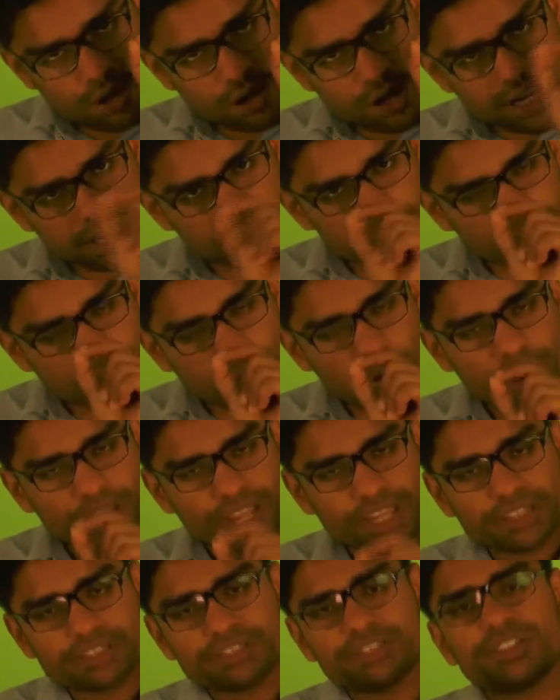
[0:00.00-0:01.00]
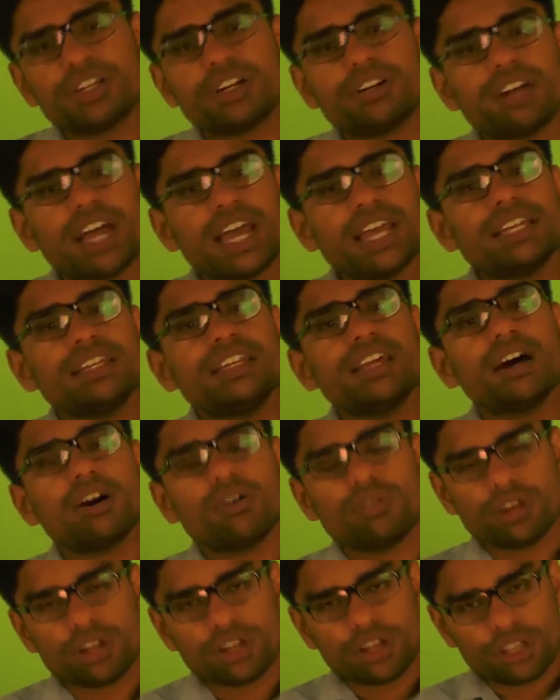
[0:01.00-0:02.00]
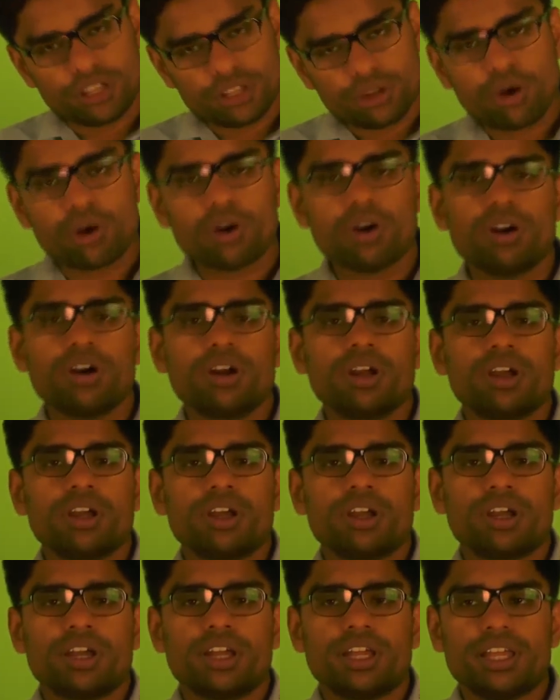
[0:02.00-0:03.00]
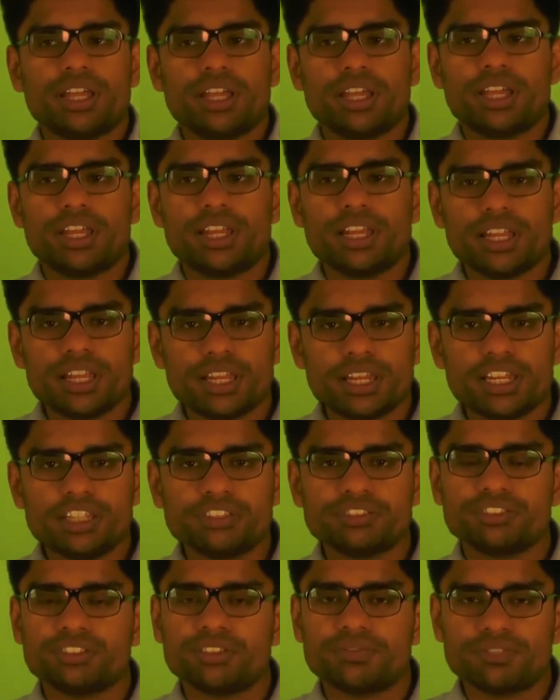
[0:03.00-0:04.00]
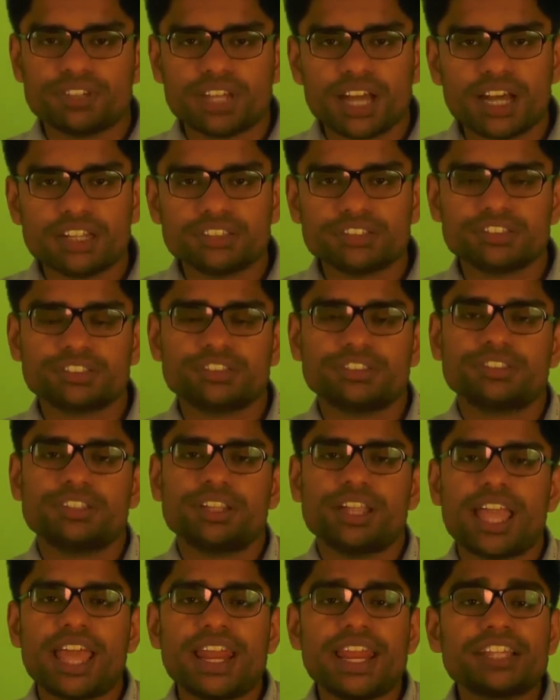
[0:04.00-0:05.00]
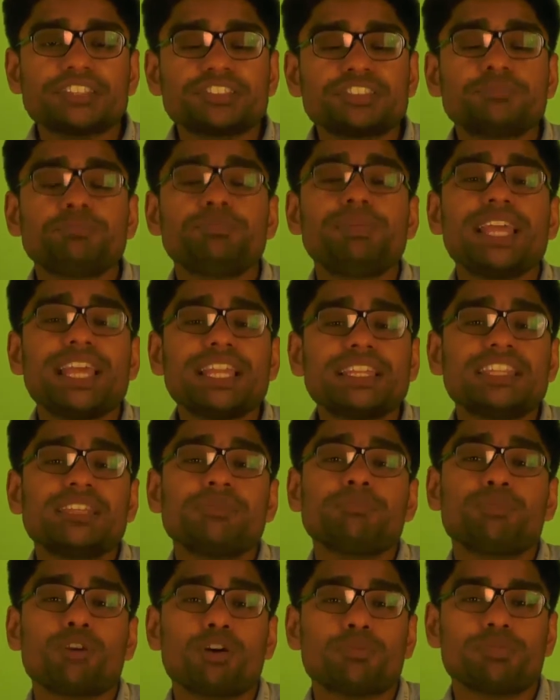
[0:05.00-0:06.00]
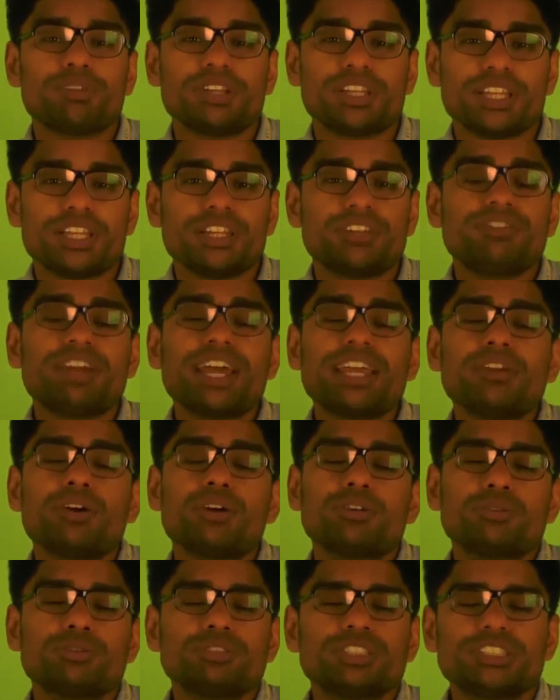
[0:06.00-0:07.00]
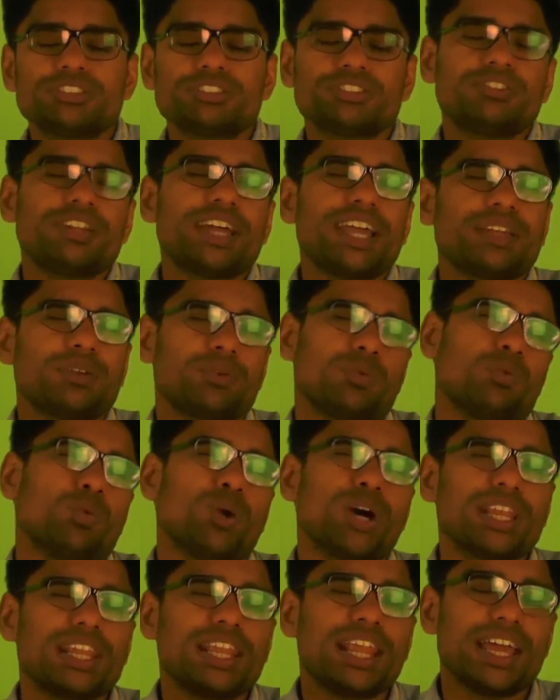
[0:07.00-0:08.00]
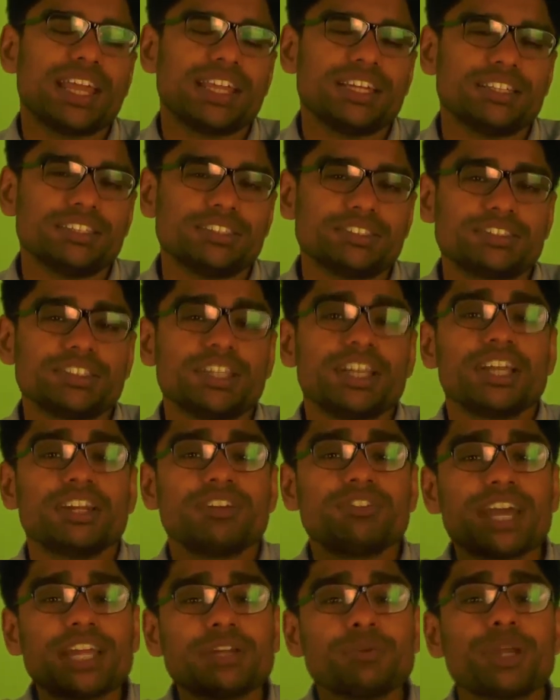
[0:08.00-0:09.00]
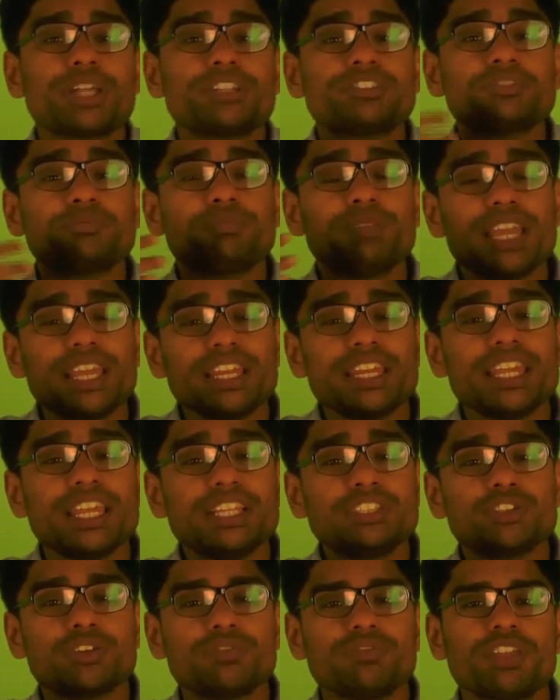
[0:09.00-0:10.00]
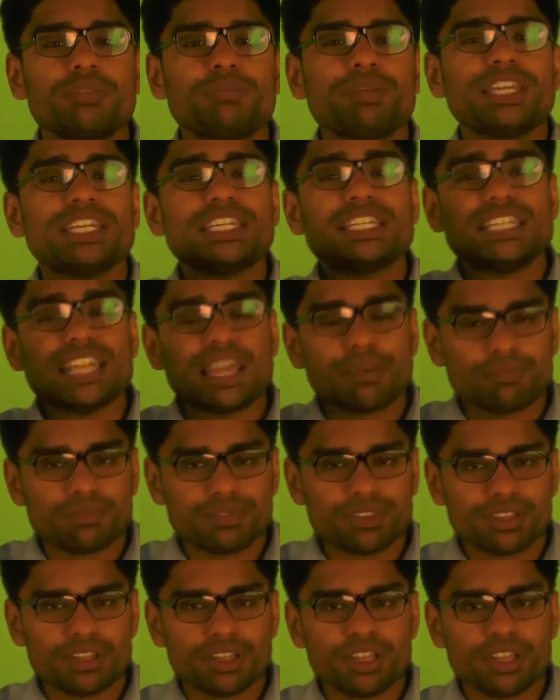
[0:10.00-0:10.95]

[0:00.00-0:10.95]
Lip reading: in points, write down your list of tasks and explain them properly. Try not to just write one-liners. Try to explain each of them in depth.